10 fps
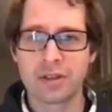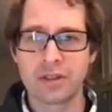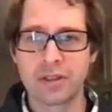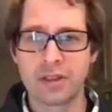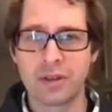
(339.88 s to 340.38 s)

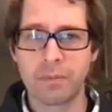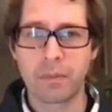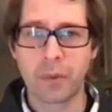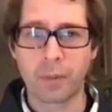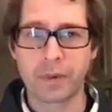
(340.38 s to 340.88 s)
to the
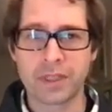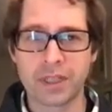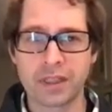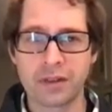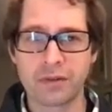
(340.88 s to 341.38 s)

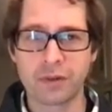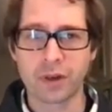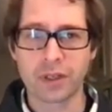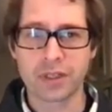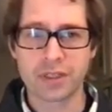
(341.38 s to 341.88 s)
perpendicular
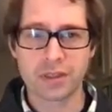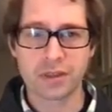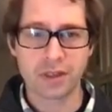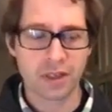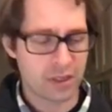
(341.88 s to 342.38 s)
force.
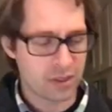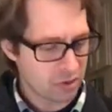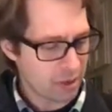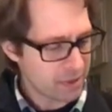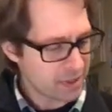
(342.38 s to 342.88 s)

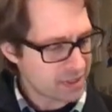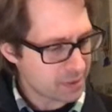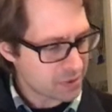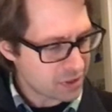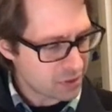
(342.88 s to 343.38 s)
So I'm going to
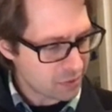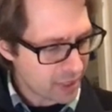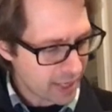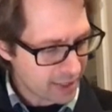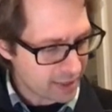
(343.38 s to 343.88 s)
substitute
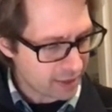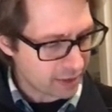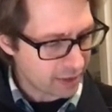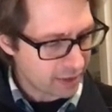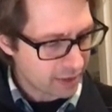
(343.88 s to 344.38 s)
that in.
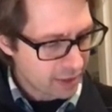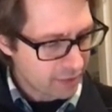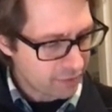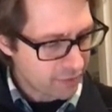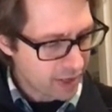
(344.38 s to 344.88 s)
In
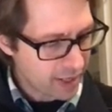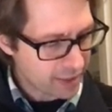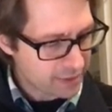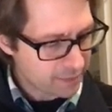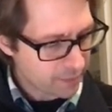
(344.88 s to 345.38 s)

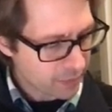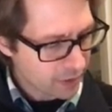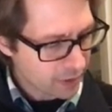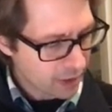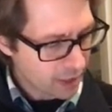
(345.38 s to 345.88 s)
fact,
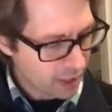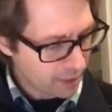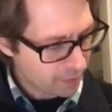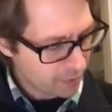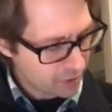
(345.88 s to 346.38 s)

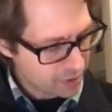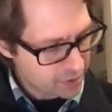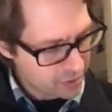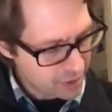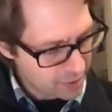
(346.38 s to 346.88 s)
I'm going
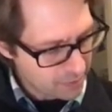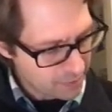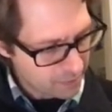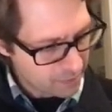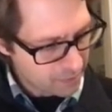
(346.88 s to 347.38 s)
to keep
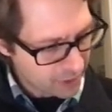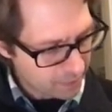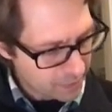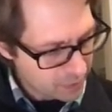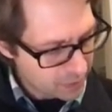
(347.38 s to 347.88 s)
my
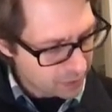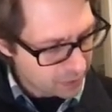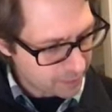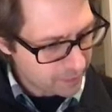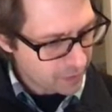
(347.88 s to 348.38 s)
mu
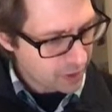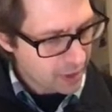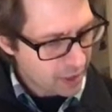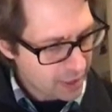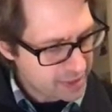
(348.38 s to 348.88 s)
here,
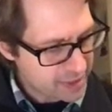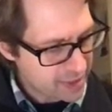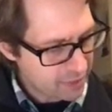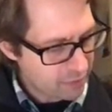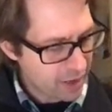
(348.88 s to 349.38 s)
and
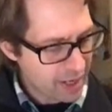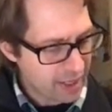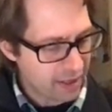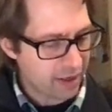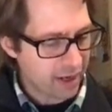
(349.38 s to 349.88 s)
instead of
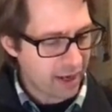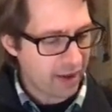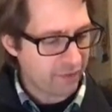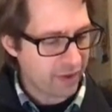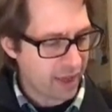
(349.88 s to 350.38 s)
writing
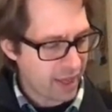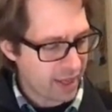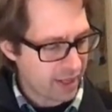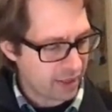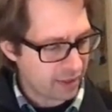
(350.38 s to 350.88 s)

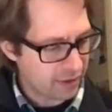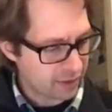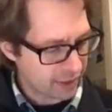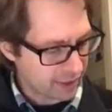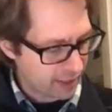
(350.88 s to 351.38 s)
Fn,
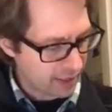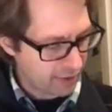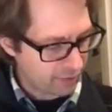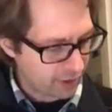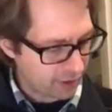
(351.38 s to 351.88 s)
like I
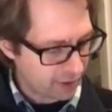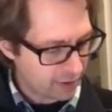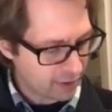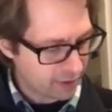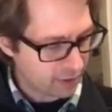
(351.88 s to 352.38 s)
have right
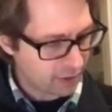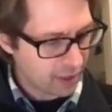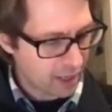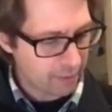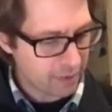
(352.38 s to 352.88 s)
here,
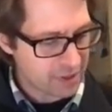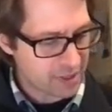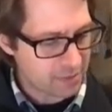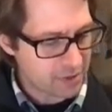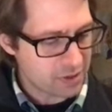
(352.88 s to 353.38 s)
I'm going to
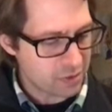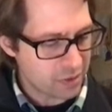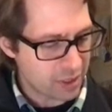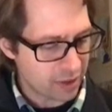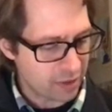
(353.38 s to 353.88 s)
substitute
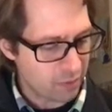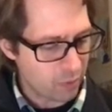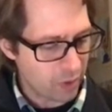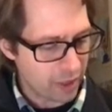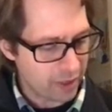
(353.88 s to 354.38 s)
in
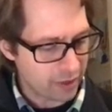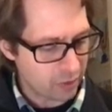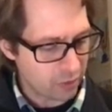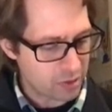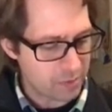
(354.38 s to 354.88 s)
what I
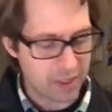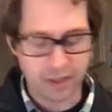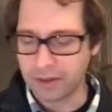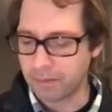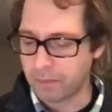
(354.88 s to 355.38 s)
know to be
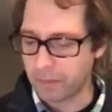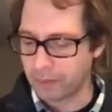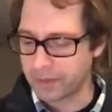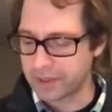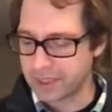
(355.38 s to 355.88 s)
the
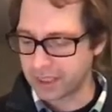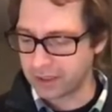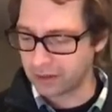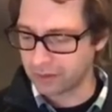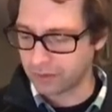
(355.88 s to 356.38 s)

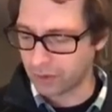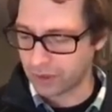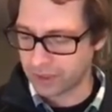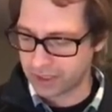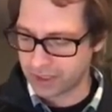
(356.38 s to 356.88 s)
perpendicular
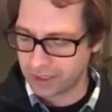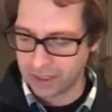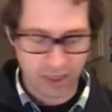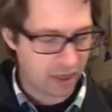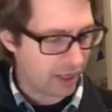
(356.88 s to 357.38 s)
force.
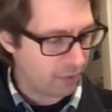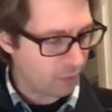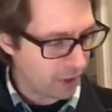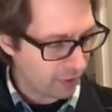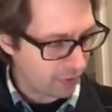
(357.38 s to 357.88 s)
All right,
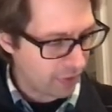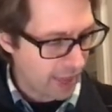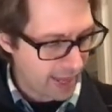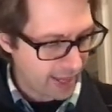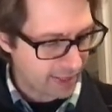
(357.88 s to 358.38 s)
well,
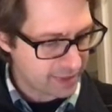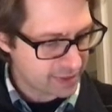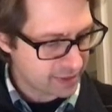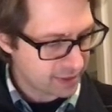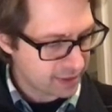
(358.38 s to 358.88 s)
that
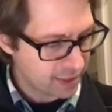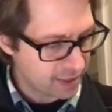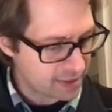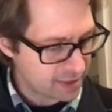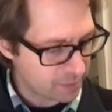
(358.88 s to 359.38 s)

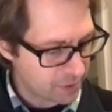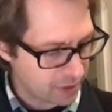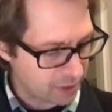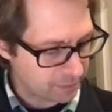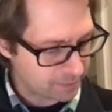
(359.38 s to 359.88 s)
ends up
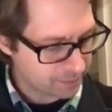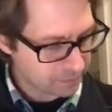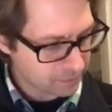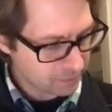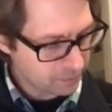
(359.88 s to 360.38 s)
being
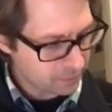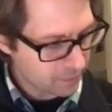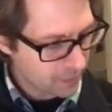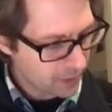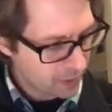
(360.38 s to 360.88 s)

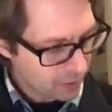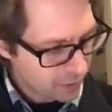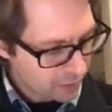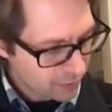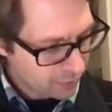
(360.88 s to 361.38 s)

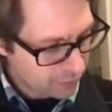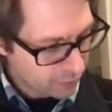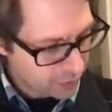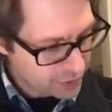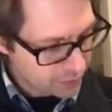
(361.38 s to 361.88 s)
the
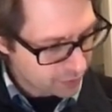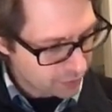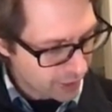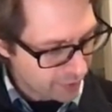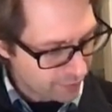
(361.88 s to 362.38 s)
force of
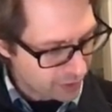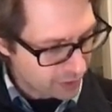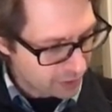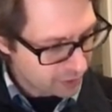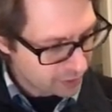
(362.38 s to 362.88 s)
gravity